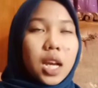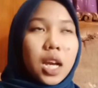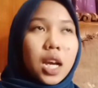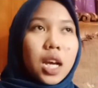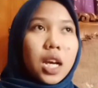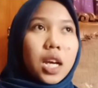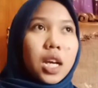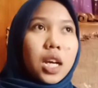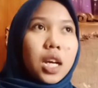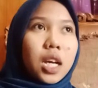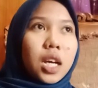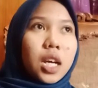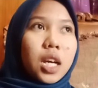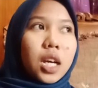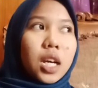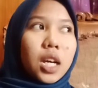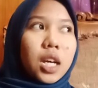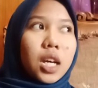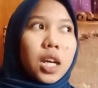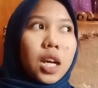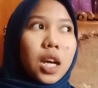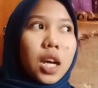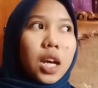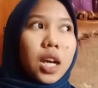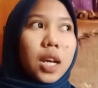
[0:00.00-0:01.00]

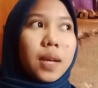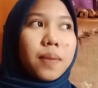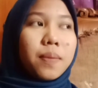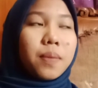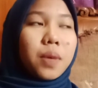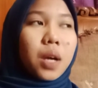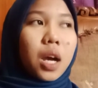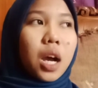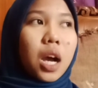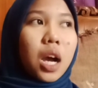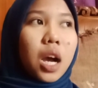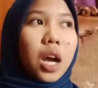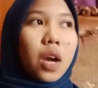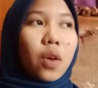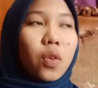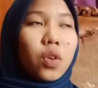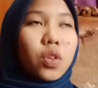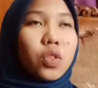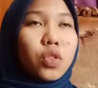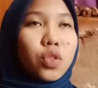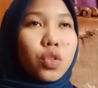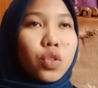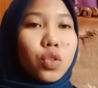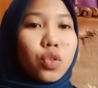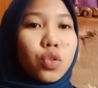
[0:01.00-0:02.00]
I
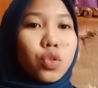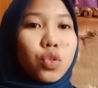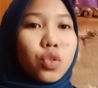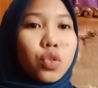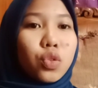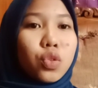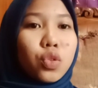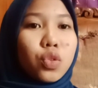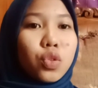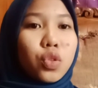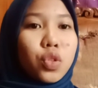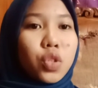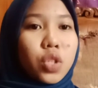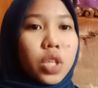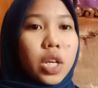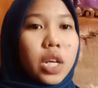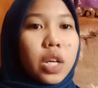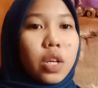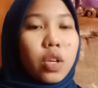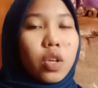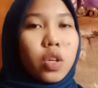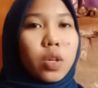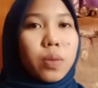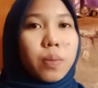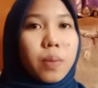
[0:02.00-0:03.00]
want to share
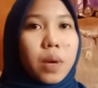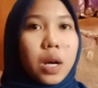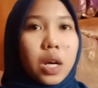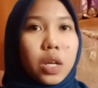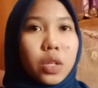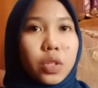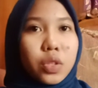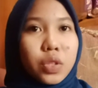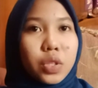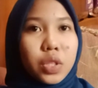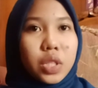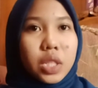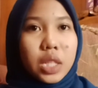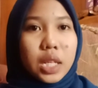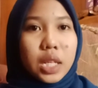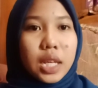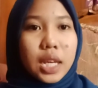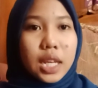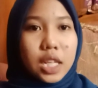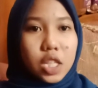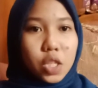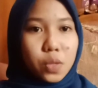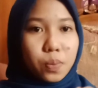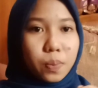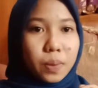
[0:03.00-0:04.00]
you about
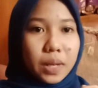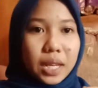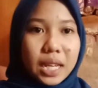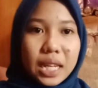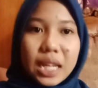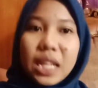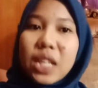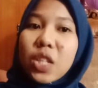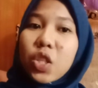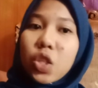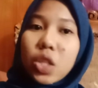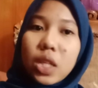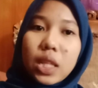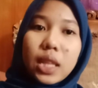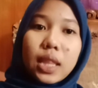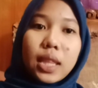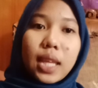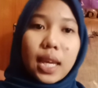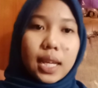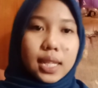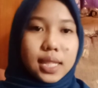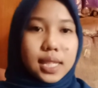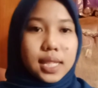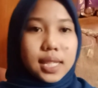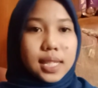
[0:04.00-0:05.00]
explanation
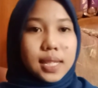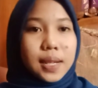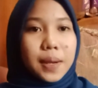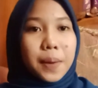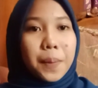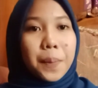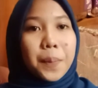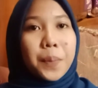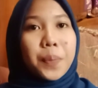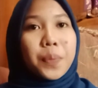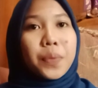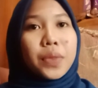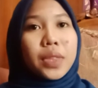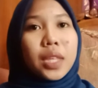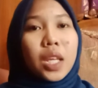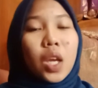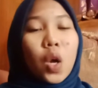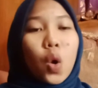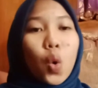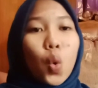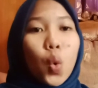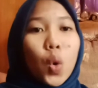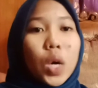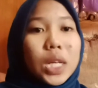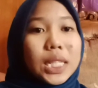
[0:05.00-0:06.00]
text.
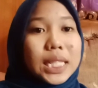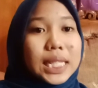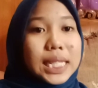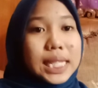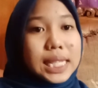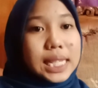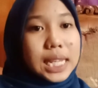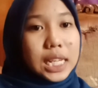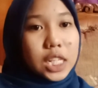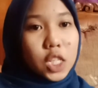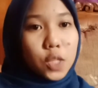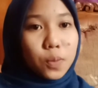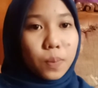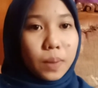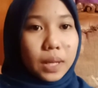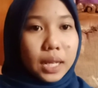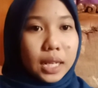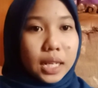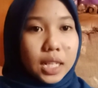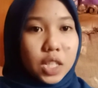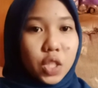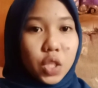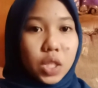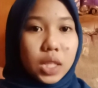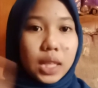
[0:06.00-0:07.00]
What is
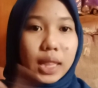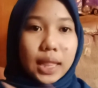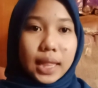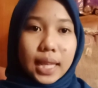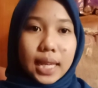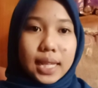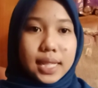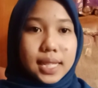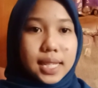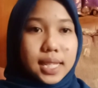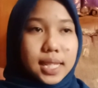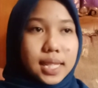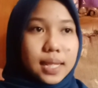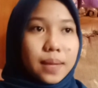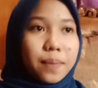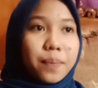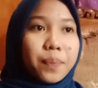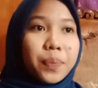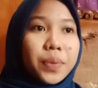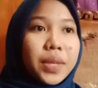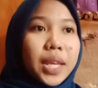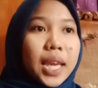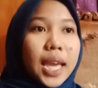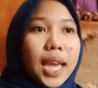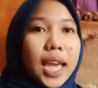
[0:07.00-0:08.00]
explanation text?
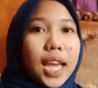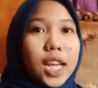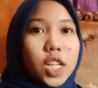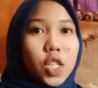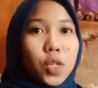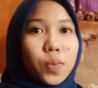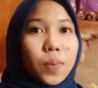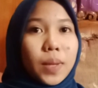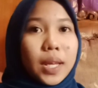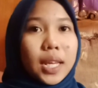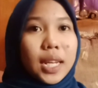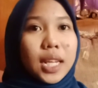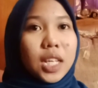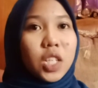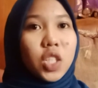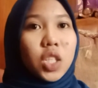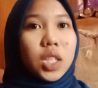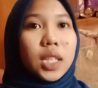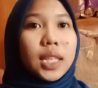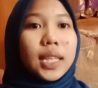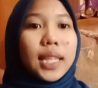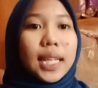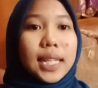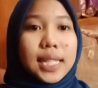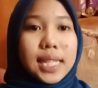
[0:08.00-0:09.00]

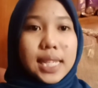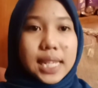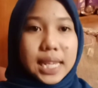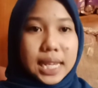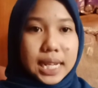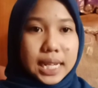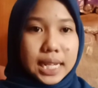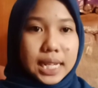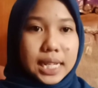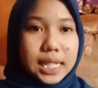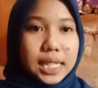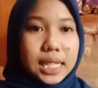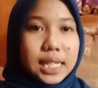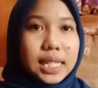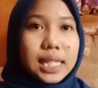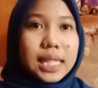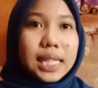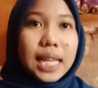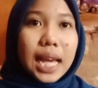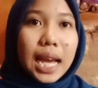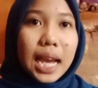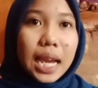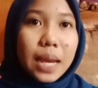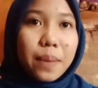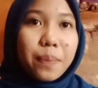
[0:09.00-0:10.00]
Explanation text here is a
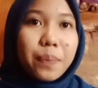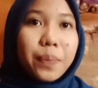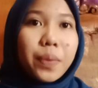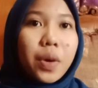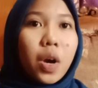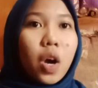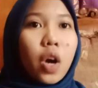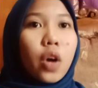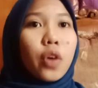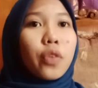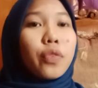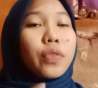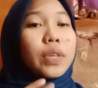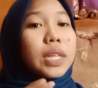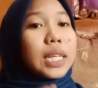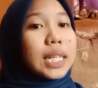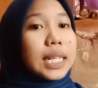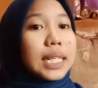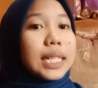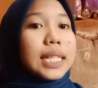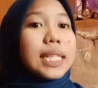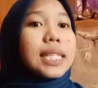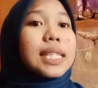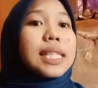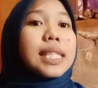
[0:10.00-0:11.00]
type of
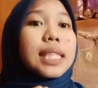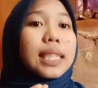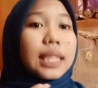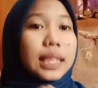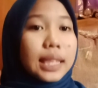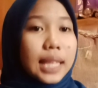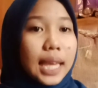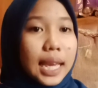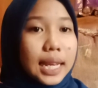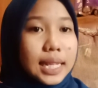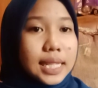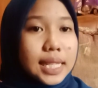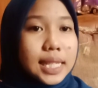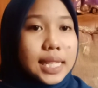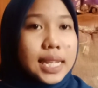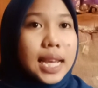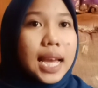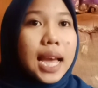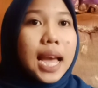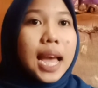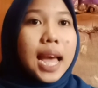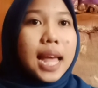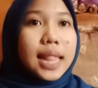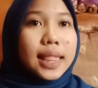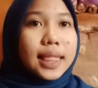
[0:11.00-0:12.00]
English text
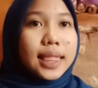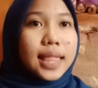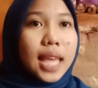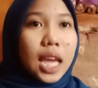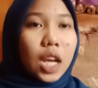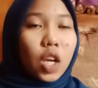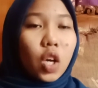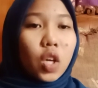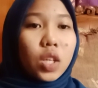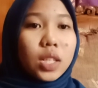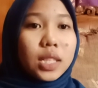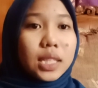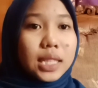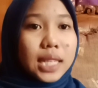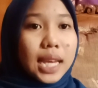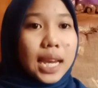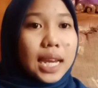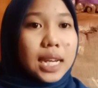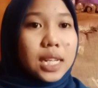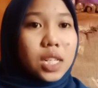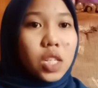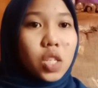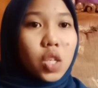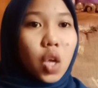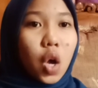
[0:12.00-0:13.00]
that
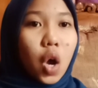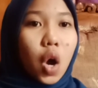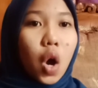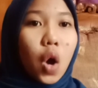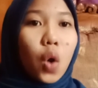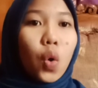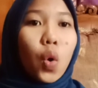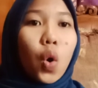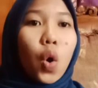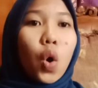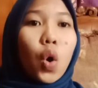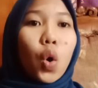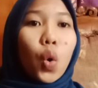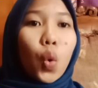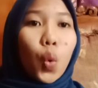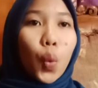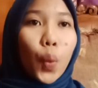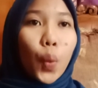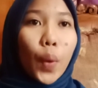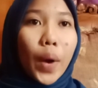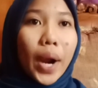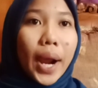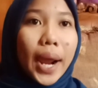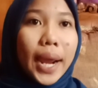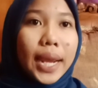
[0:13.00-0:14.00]
contains how or
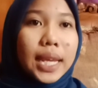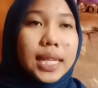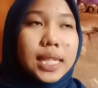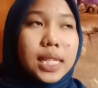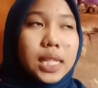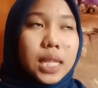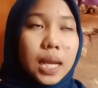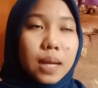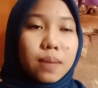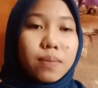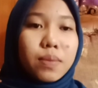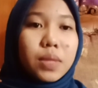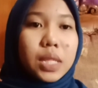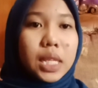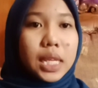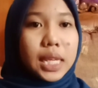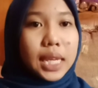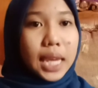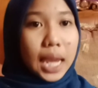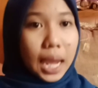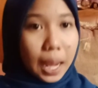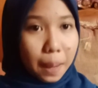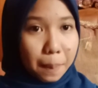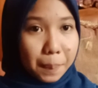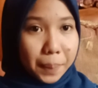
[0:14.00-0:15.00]
why something
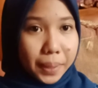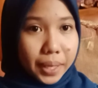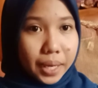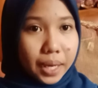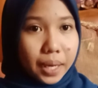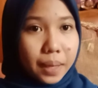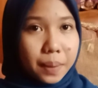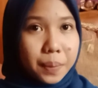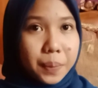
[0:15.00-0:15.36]
happened.